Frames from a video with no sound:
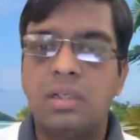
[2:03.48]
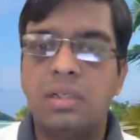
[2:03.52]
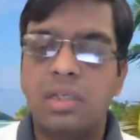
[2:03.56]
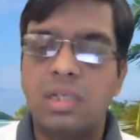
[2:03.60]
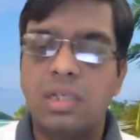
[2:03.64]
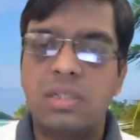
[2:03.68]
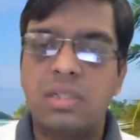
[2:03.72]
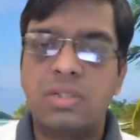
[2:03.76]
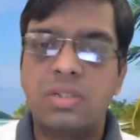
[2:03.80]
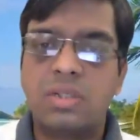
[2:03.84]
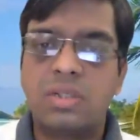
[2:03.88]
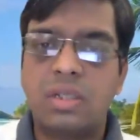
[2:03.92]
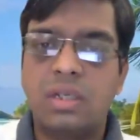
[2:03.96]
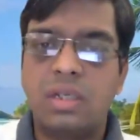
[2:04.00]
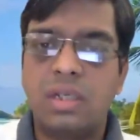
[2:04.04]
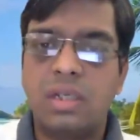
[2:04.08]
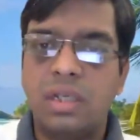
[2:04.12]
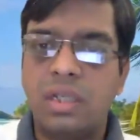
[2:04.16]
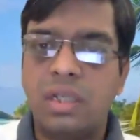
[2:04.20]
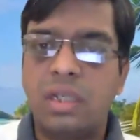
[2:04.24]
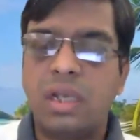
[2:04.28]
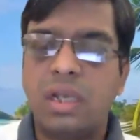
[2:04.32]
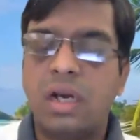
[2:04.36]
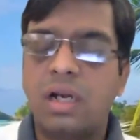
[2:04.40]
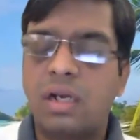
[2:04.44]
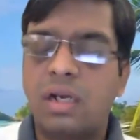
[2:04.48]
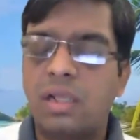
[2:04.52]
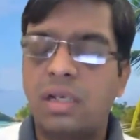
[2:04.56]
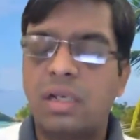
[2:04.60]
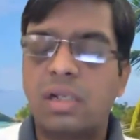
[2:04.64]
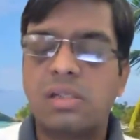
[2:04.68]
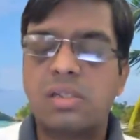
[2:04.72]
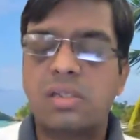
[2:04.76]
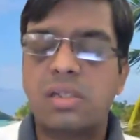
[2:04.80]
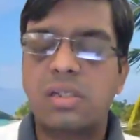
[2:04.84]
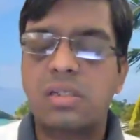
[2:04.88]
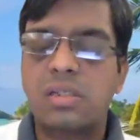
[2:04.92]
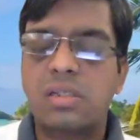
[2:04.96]
is in the
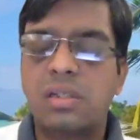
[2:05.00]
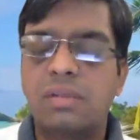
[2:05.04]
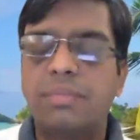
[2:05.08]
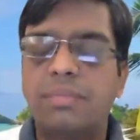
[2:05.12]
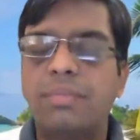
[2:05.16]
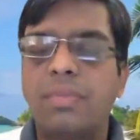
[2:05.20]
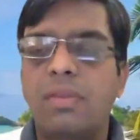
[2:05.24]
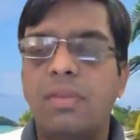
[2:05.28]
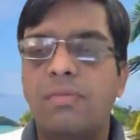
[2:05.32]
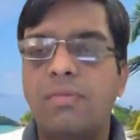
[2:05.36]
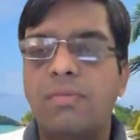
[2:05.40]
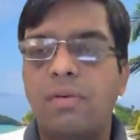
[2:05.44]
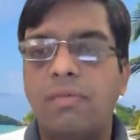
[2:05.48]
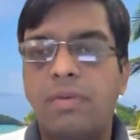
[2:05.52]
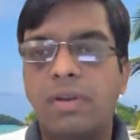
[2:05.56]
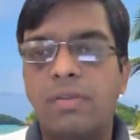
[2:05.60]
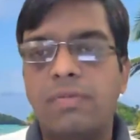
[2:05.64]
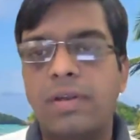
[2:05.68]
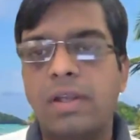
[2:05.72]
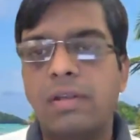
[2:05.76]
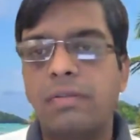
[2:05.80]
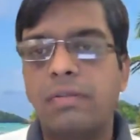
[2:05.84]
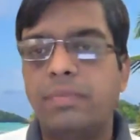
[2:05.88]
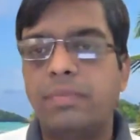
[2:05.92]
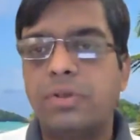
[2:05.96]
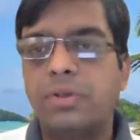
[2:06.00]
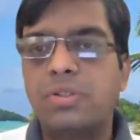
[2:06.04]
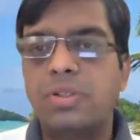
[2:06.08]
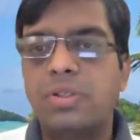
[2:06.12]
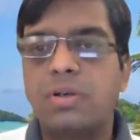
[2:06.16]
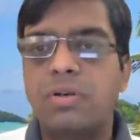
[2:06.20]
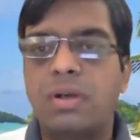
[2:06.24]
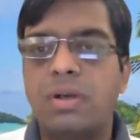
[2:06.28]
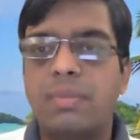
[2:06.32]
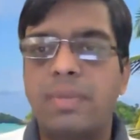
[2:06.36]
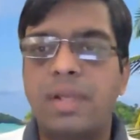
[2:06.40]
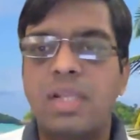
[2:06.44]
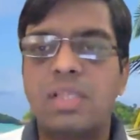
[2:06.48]
arterial system,
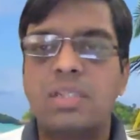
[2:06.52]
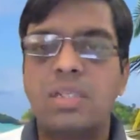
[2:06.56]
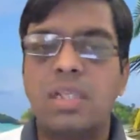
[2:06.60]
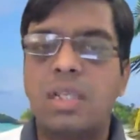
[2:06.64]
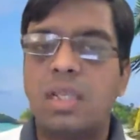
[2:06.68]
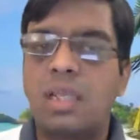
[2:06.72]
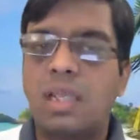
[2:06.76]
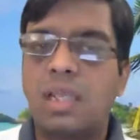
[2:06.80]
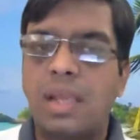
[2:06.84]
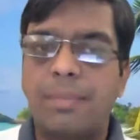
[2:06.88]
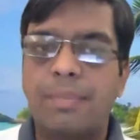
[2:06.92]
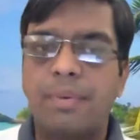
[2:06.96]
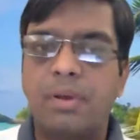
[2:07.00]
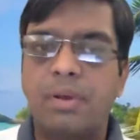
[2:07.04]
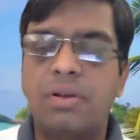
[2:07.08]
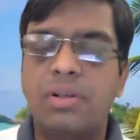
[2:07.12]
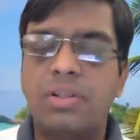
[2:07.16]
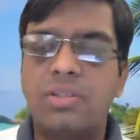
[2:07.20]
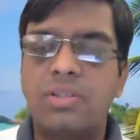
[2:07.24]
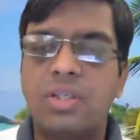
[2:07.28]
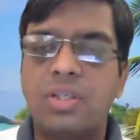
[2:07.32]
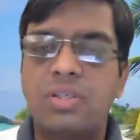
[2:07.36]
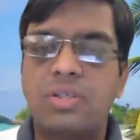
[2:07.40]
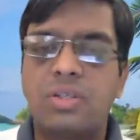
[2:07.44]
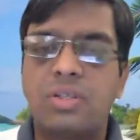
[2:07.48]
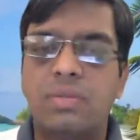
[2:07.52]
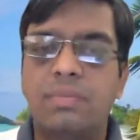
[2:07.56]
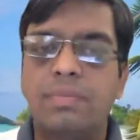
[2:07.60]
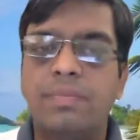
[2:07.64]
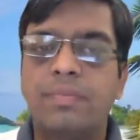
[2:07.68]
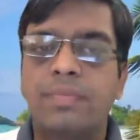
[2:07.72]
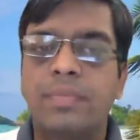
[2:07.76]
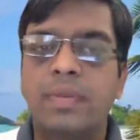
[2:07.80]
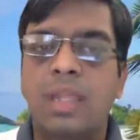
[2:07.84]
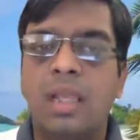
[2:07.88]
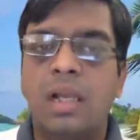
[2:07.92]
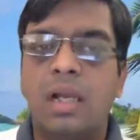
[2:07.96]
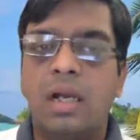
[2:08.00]
55% remains in the capillary system,
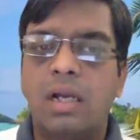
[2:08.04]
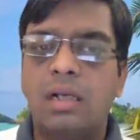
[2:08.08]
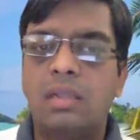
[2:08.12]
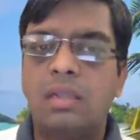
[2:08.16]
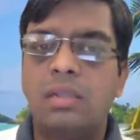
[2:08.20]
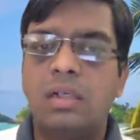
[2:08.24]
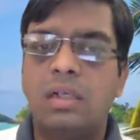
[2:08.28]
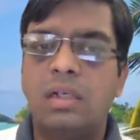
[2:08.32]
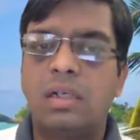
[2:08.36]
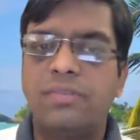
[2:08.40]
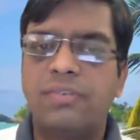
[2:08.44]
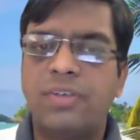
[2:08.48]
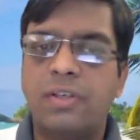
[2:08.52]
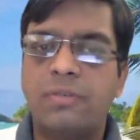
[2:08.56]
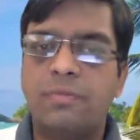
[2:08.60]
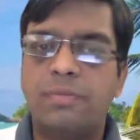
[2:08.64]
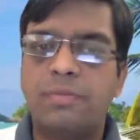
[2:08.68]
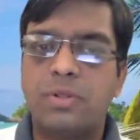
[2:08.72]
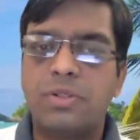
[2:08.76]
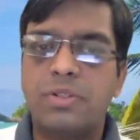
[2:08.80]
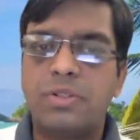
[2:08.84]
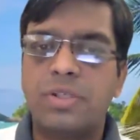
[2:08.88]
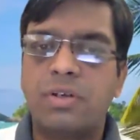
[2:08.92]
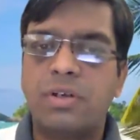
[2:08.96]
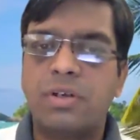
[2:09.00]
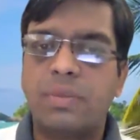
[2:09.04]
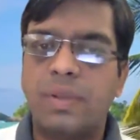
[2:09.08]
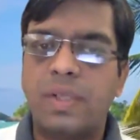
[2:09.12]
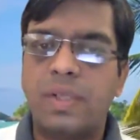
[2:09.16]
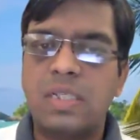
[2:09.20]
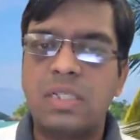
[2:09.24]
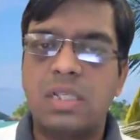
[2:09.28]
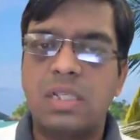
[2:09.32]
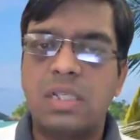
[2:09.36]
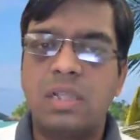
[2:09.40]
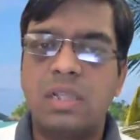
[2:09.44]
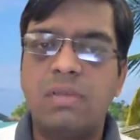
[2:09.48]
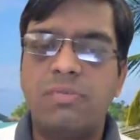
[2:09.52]
and 35%
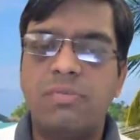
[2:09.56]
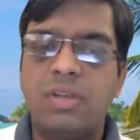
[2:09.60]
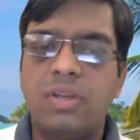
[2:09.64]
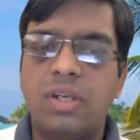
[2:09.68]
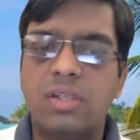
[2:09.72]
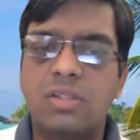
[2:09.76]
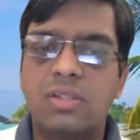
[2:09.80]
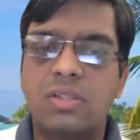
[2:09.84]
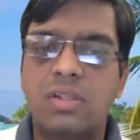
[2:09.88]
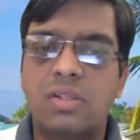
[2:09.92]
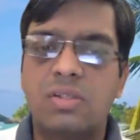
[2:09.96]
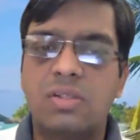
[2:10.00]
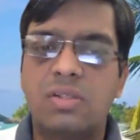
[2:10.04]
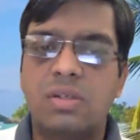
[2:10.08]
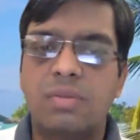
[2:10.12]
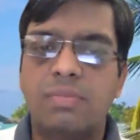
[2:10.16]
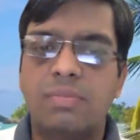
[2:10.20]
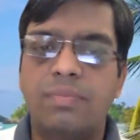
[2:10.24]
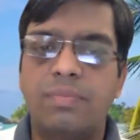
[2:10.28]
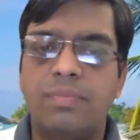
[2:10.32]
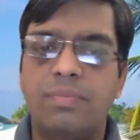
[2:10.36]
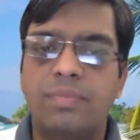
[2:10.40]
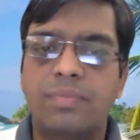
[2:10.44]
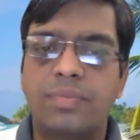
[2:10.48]
remains in the venous system.